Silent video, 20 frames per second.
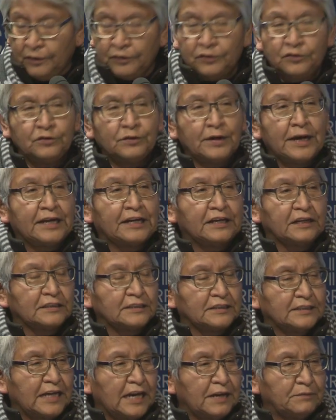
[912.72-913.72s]
Two had
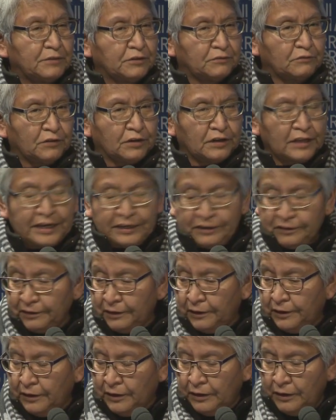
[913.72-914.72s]
escaped and were
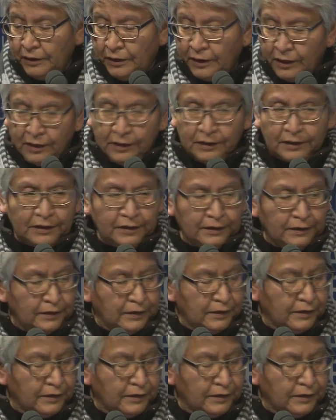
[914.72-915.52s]
later hung.